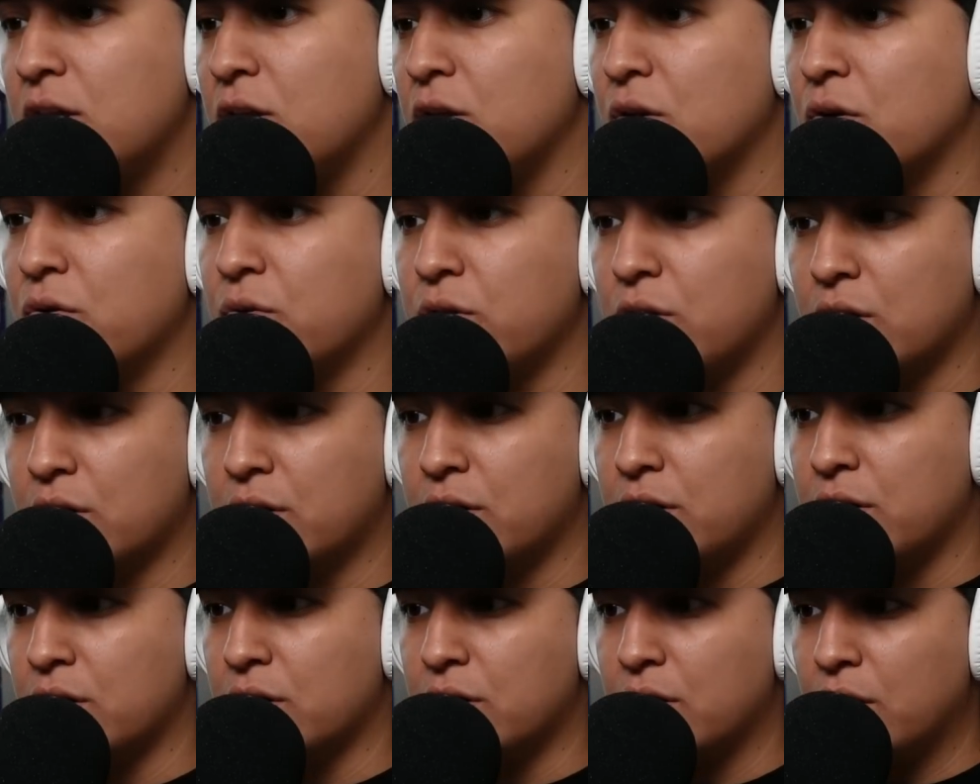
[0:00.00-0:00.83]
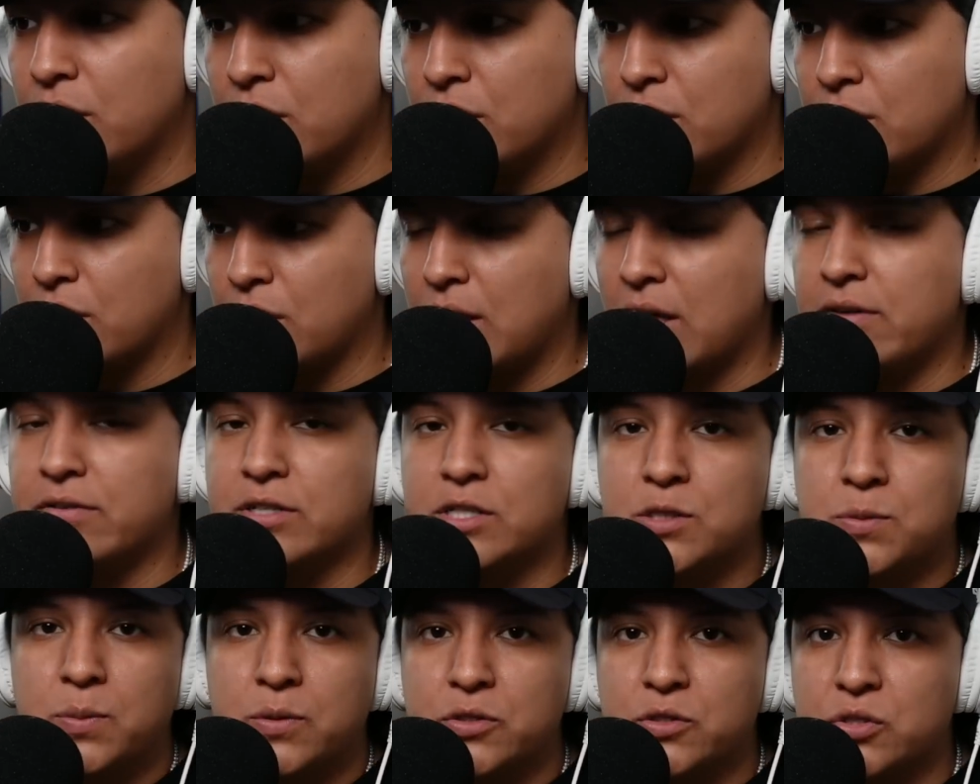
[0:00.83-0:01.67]
your cloud
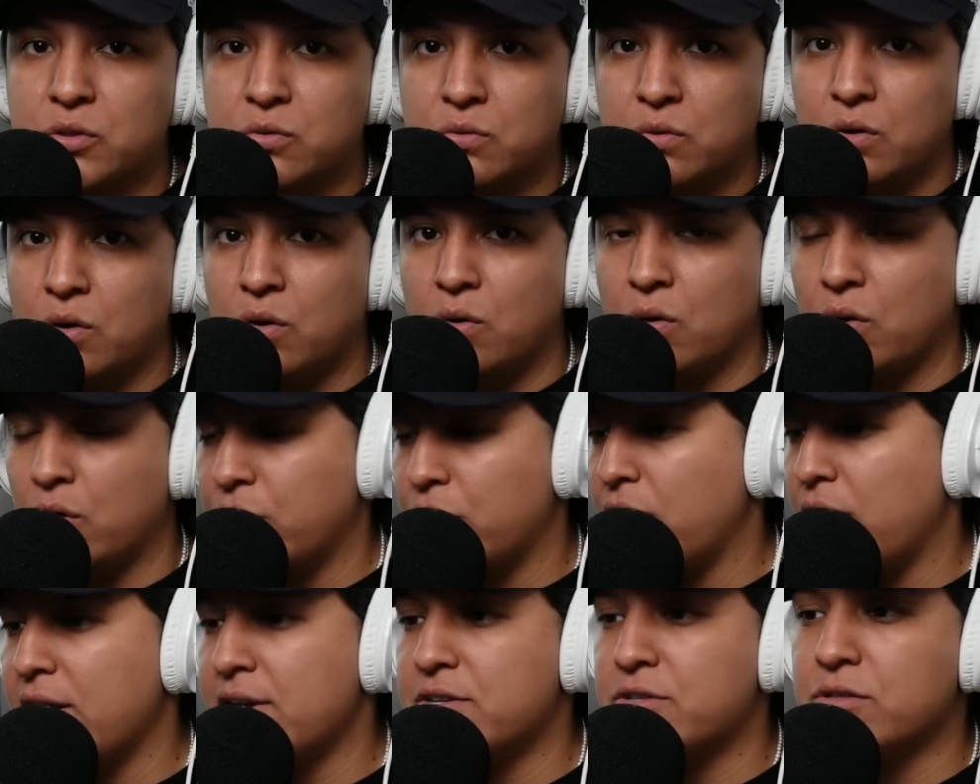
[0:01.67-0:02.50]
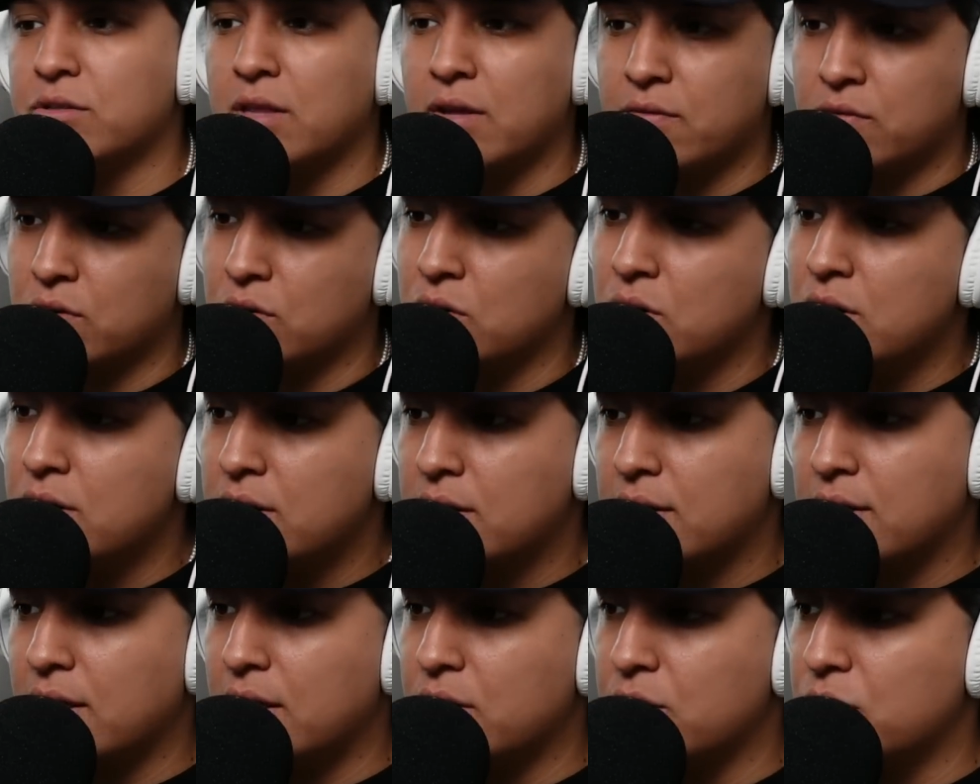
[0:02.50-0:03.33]
exposure role or your entry level
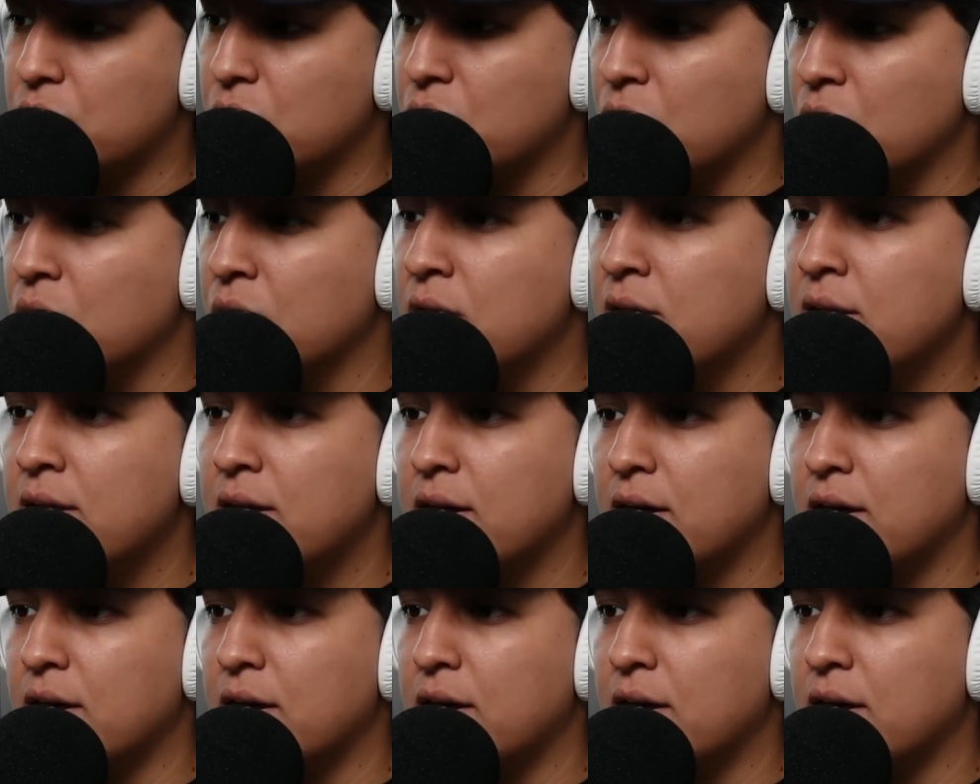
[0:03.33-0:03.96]
cloud role,